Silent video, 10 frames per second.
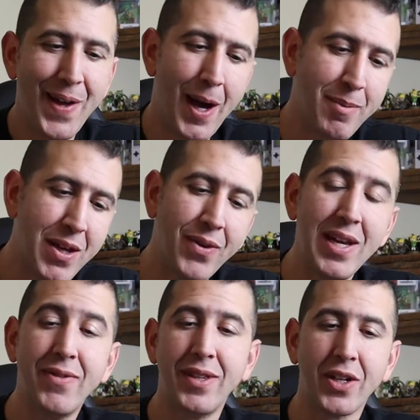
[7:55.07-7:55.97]
Um, you know,
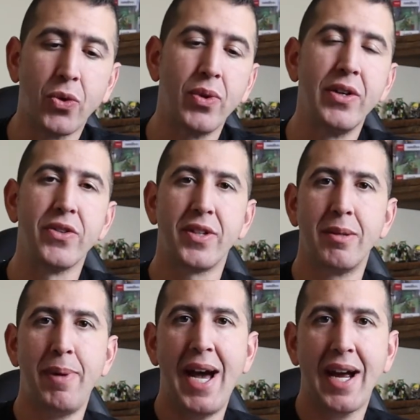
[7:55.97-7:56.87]
even the grills on the
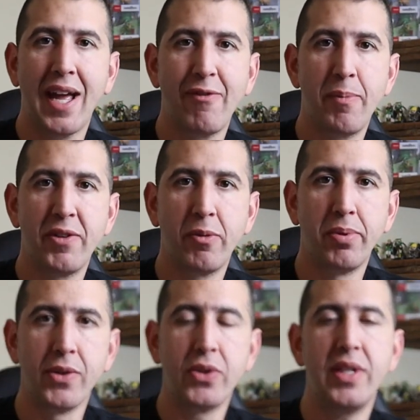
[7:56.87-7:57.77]
back have a bit of a
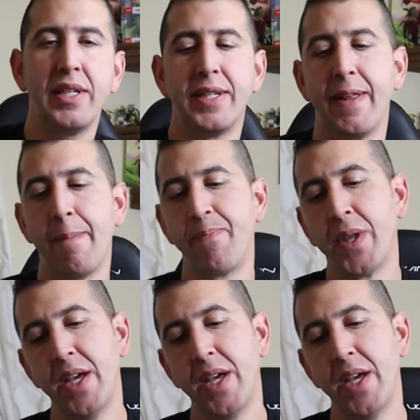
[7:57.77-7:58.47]
blue tint to them.